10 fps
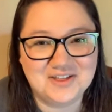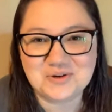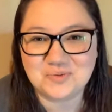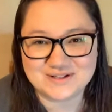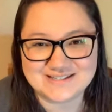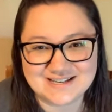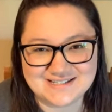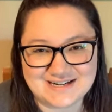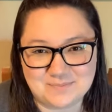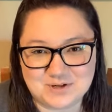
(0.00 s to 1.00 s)
the one
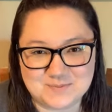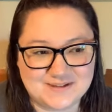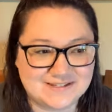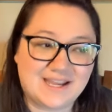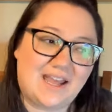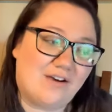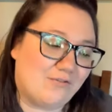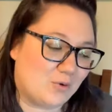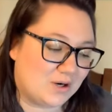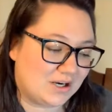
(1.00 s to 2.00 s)
size diapers because I can't
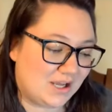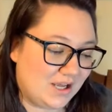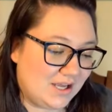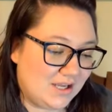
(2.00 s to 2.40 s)
afford